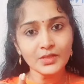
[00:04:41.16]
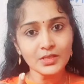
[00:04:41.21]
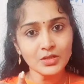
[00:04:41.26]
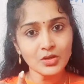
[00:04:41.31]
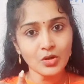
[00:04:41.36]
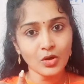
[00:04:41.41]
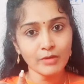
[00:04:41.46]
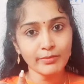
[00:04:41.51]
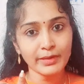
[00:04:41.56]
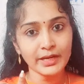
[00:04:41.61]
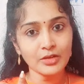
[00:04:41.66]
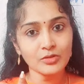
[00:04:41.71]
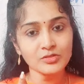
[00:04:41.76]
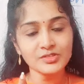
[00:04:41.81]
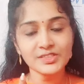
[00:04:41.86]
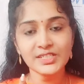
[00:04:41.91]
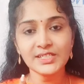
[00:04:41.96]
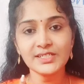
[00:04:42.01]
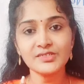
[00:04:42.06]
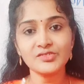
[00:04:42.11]
Carbon
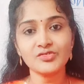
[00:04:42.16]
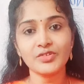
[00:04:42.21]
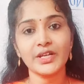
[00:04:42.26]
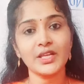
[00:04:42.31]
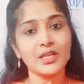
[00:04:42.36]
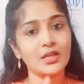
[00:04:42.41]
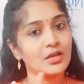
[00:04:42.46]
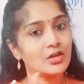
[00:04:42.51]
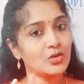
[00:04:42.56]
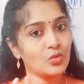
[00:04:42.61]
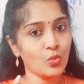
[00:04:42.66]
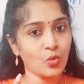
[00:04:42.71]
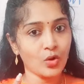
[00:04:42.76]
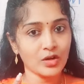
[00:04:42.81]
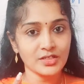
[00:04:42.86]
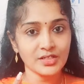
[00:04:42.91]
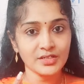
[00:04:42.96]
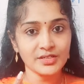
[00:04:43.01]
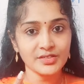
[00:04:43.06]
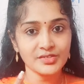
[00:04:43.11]
dioxide is ready,
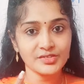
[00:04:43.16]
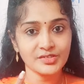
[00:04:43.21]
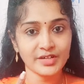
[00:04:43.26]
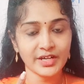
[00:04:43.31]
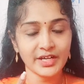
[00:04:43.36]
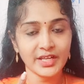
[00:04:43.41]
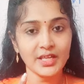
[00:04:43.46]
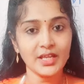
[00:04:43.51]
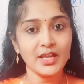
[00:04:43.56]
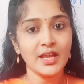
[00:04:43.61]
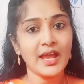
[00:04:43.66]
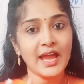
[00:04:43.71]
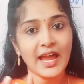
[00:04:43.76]
water is ready,